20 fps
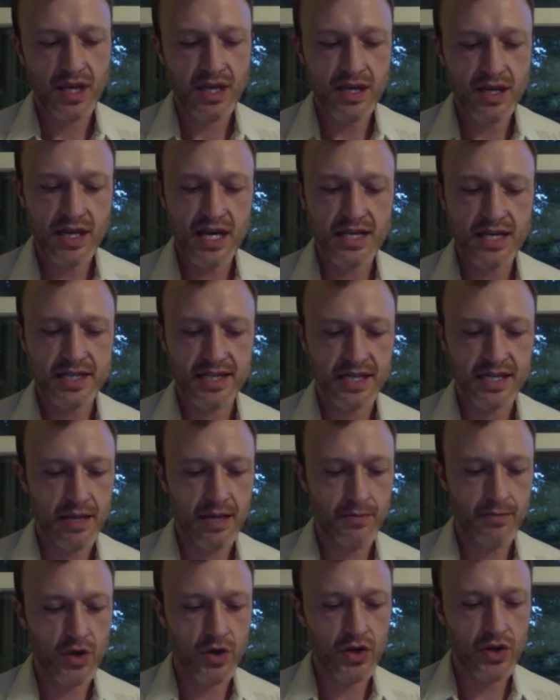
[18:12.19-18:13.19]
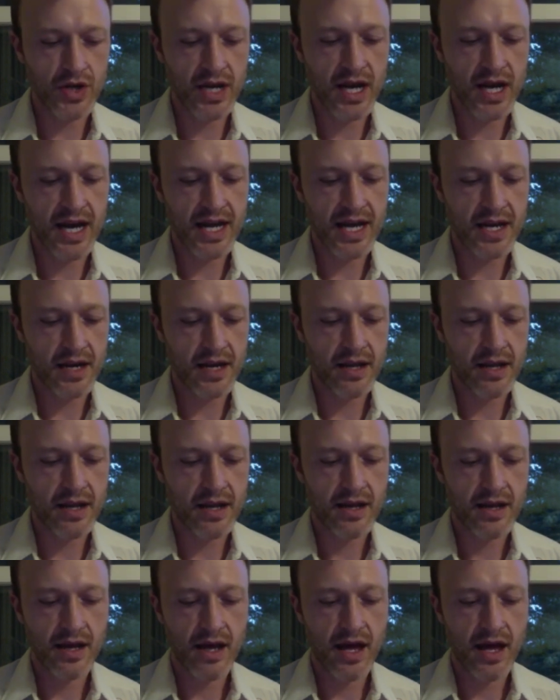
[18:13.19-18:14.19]
kissing them goodnight
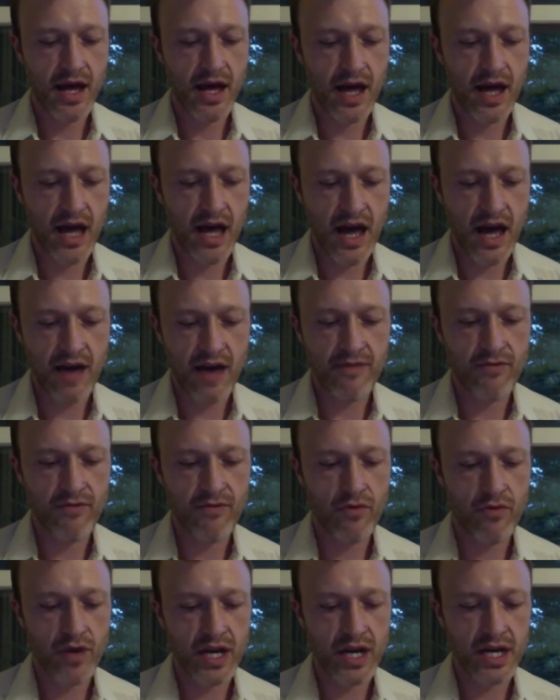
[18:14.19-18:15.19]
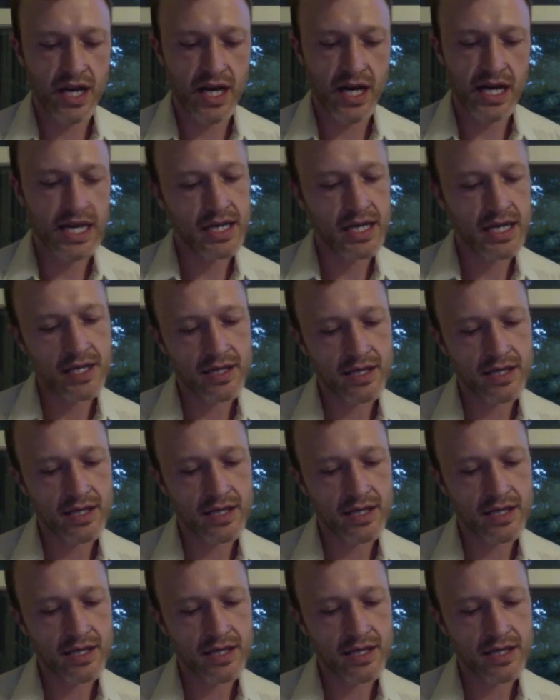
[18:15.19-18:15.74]
every night,